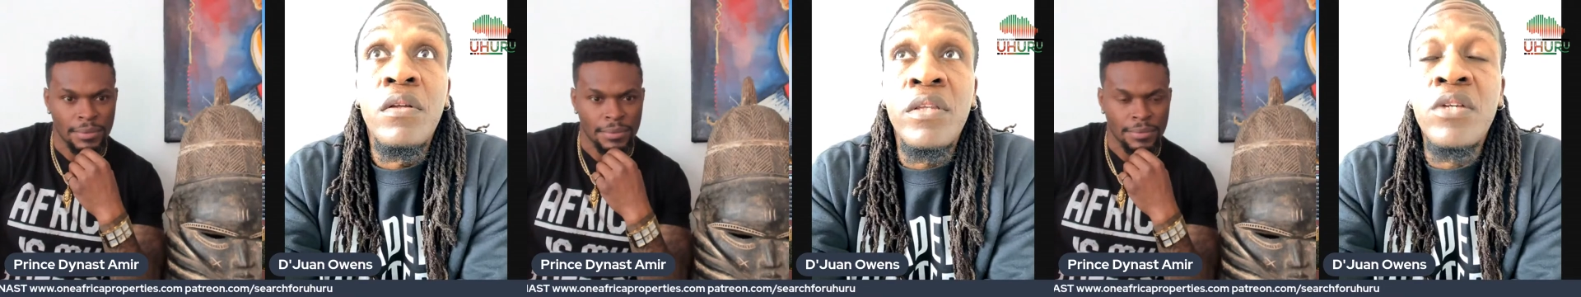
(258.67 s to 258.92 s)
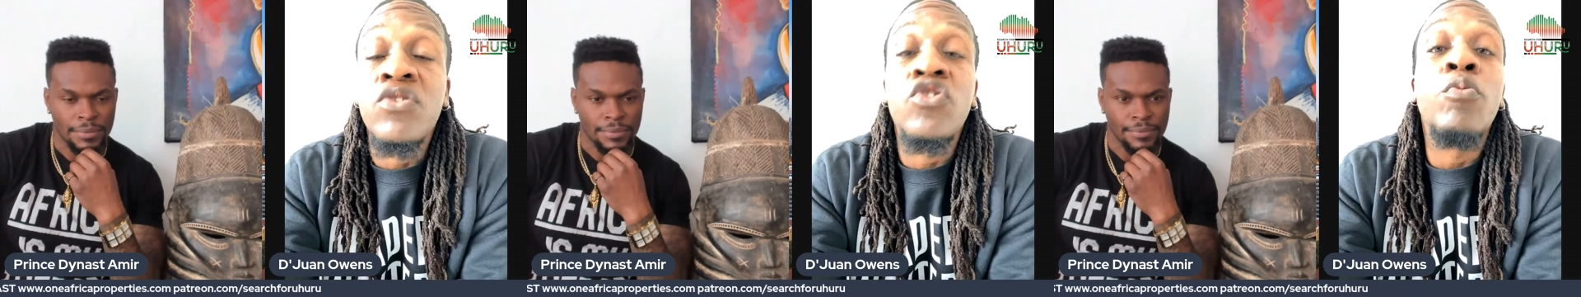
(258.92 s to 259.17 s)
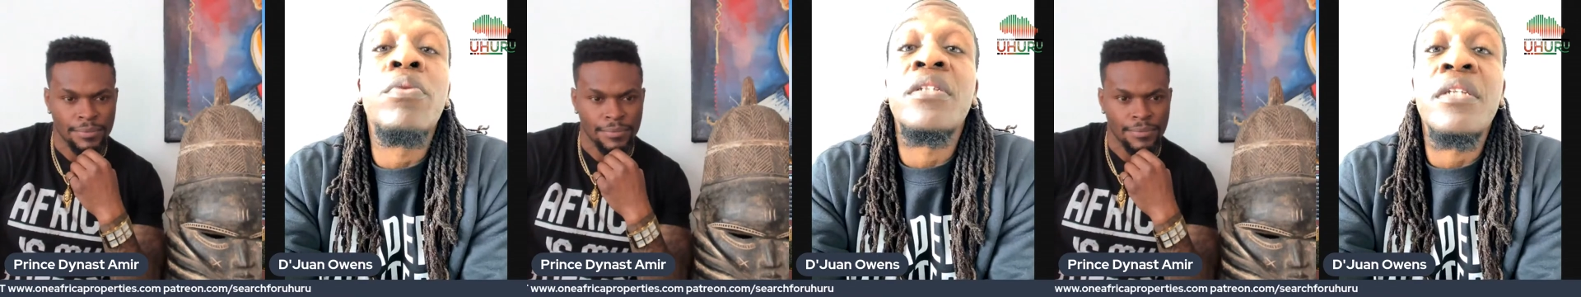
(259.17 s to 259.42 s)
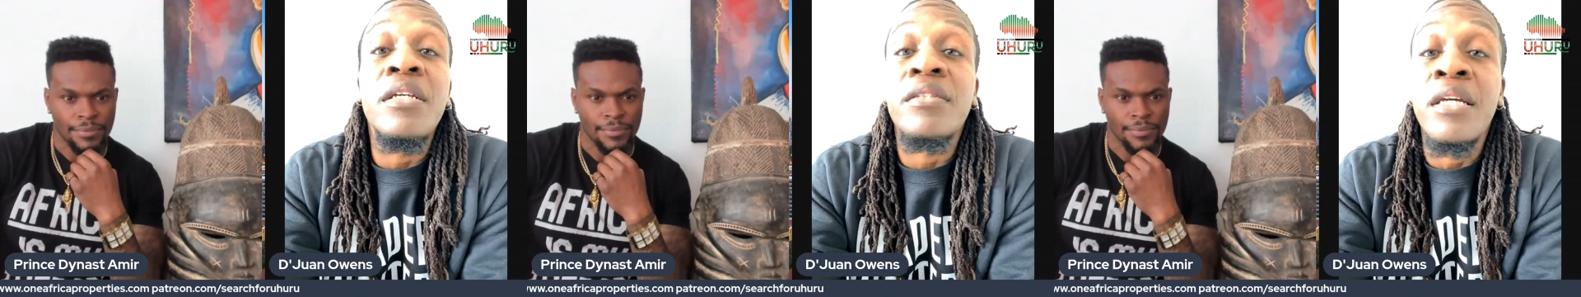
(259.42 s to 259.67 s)
Speaker 1: this
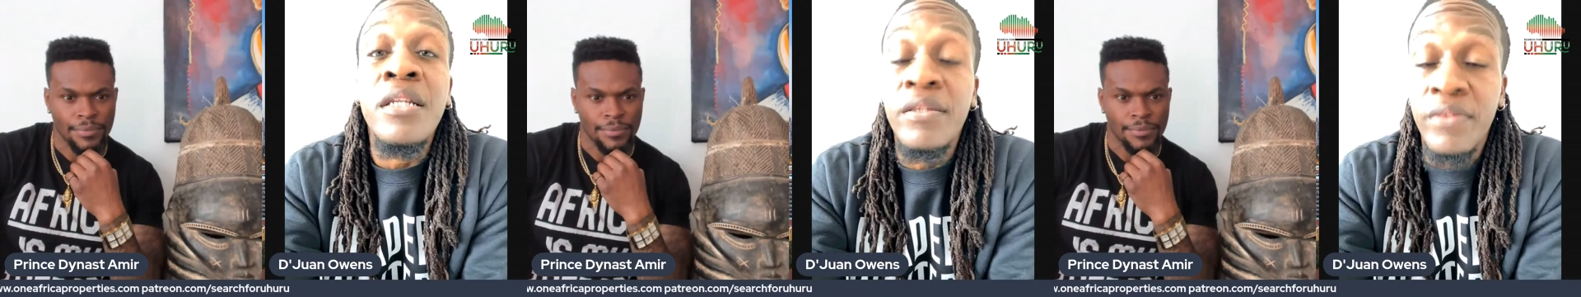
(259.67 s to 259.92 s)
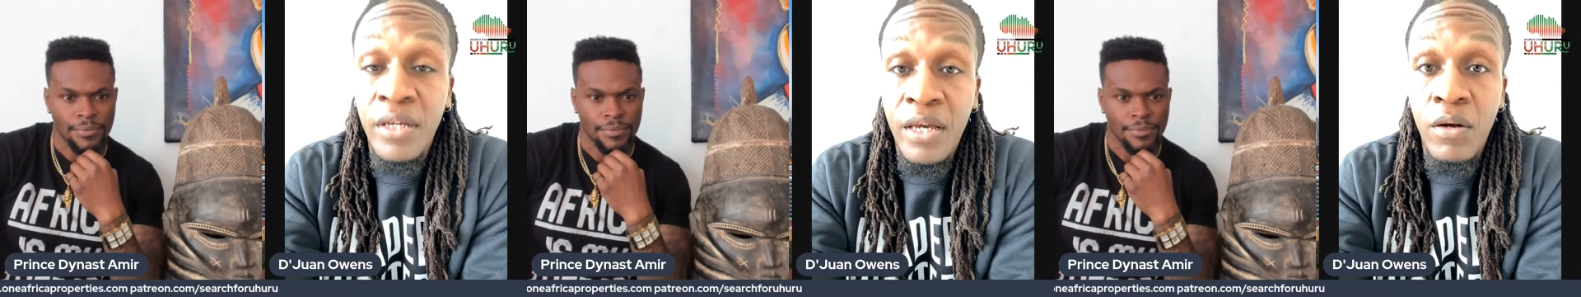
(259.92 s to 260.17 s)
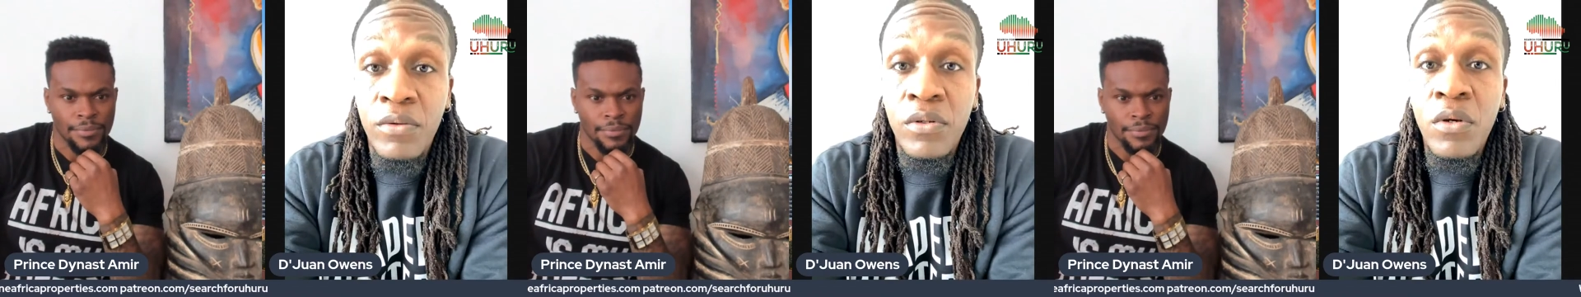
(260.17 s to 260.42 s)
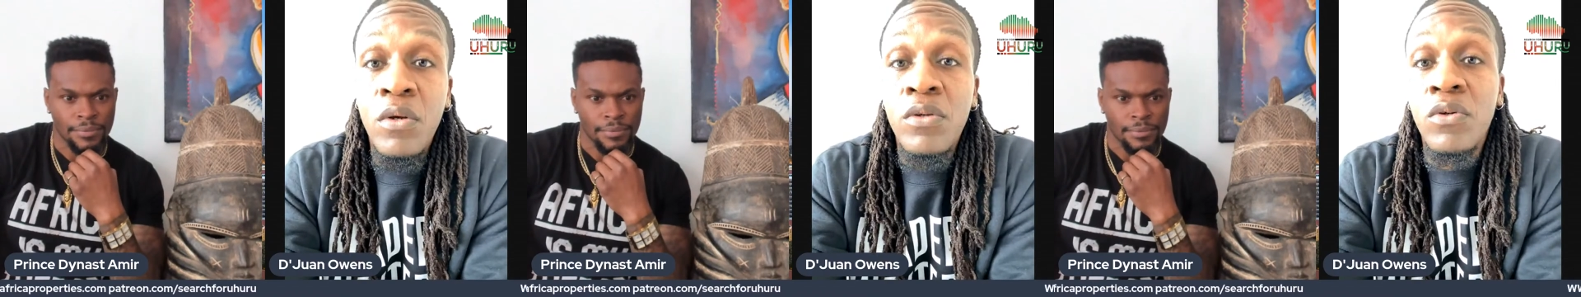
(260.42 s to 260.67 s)
supersedes anything else.
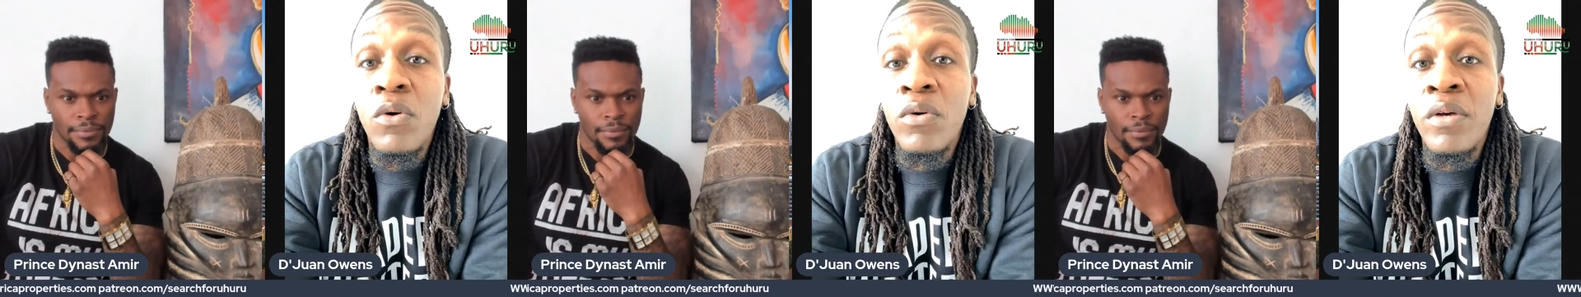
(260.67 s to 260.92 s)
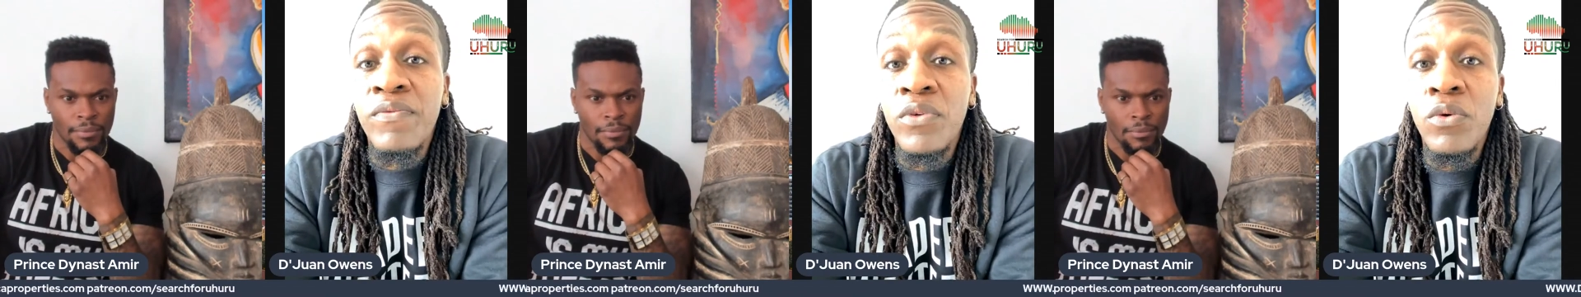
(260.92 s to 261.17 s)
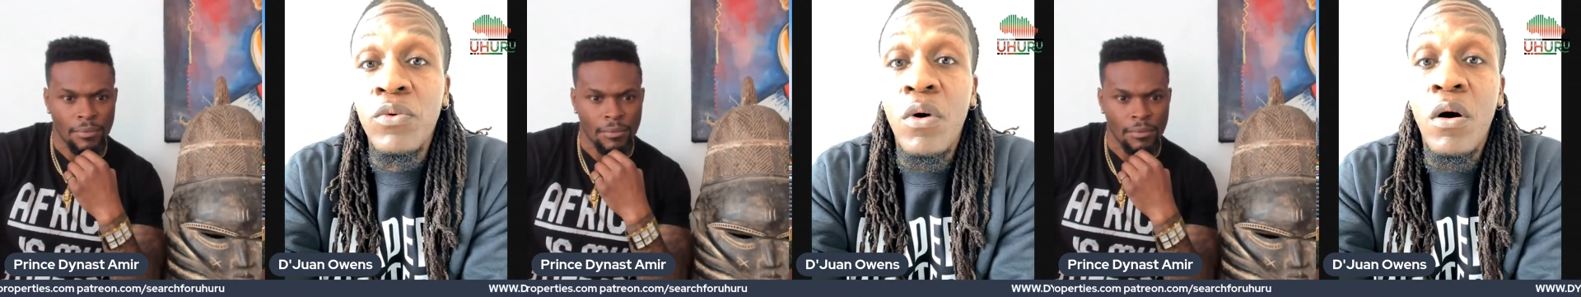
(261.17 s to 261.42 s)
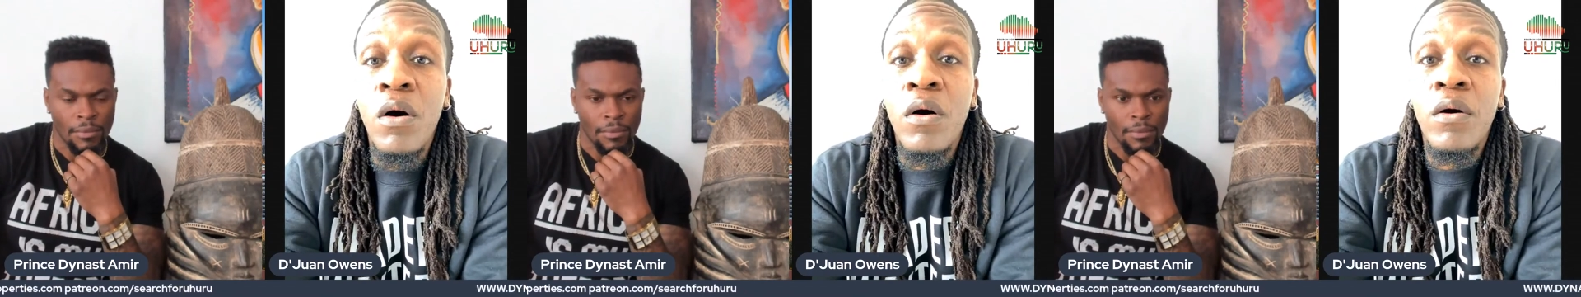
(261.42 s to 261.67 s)
So if you
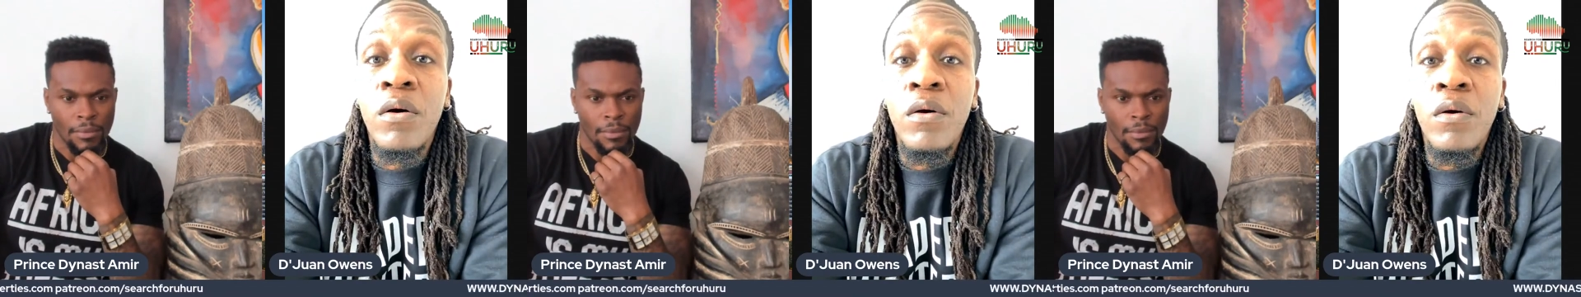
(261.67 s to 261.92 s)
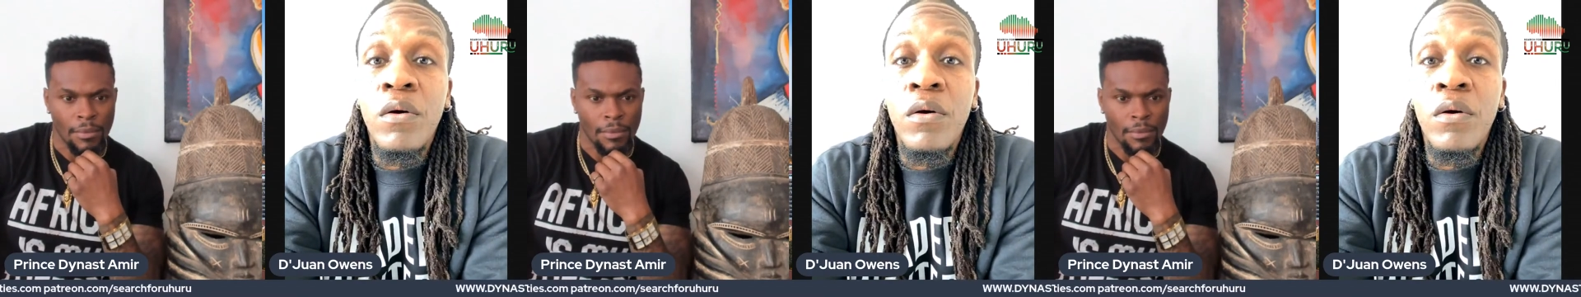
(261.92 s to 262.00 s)
are